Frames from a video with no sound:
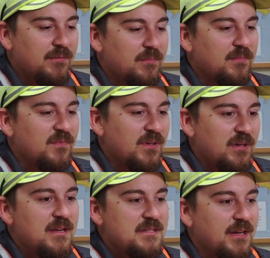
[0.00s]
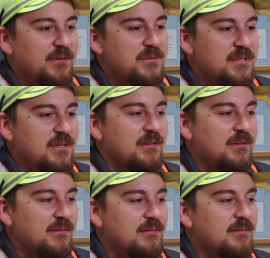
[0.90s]
have a very nice house and
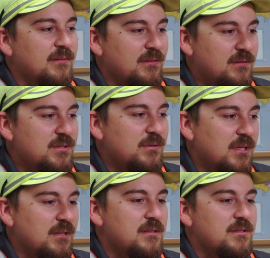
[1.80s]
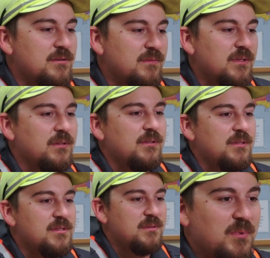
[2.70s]
2 kids, 2
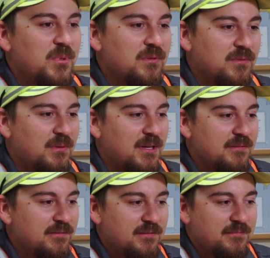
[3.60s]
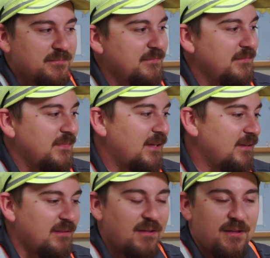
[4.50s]
vehicles, a beautiful wife.
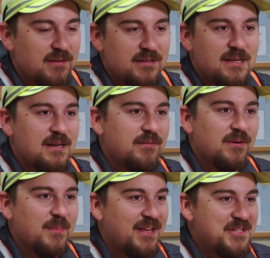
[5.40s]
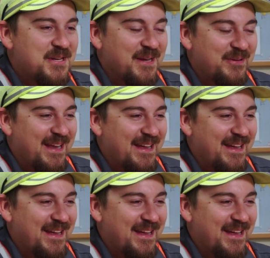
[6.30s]
All things I never imagined I would